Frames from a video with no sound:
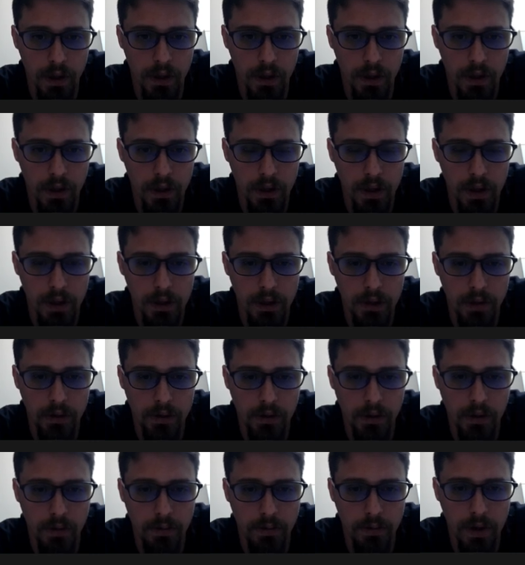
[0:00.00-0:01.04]
I think
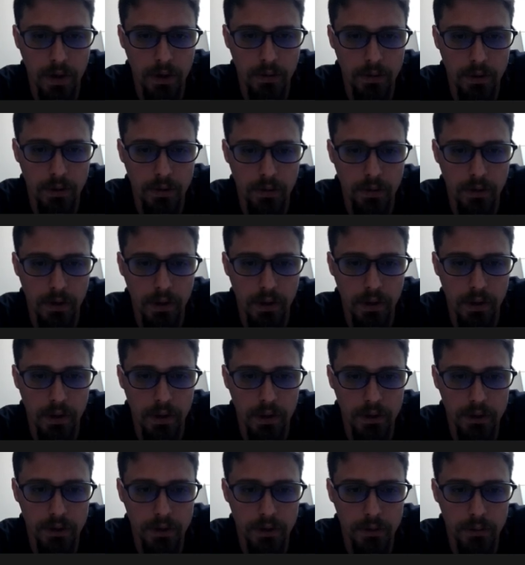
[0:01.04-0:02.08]
c5 is a very
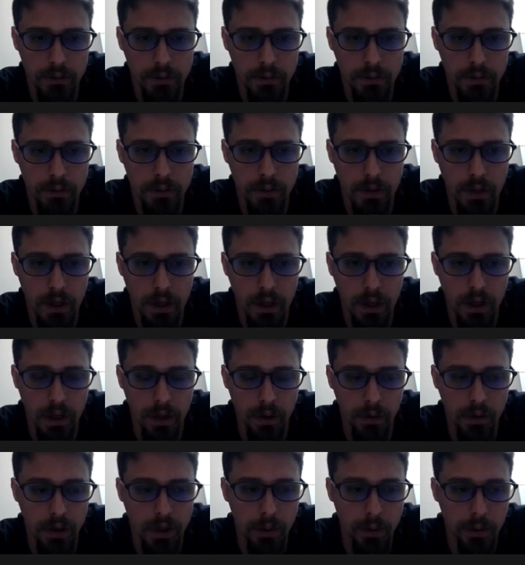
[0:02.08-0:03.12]
logical move. Well,
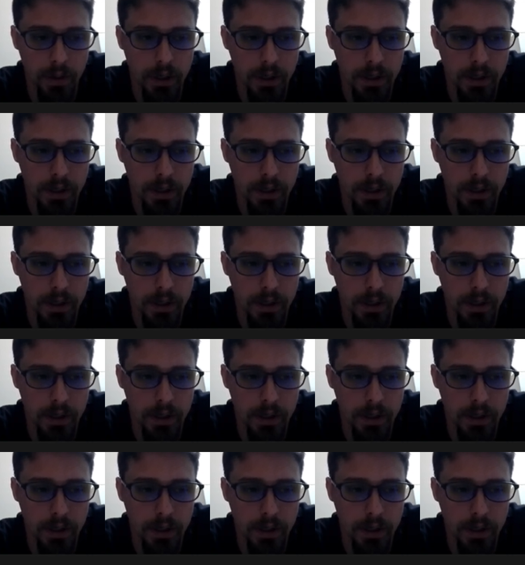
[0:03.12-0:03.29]
anyway,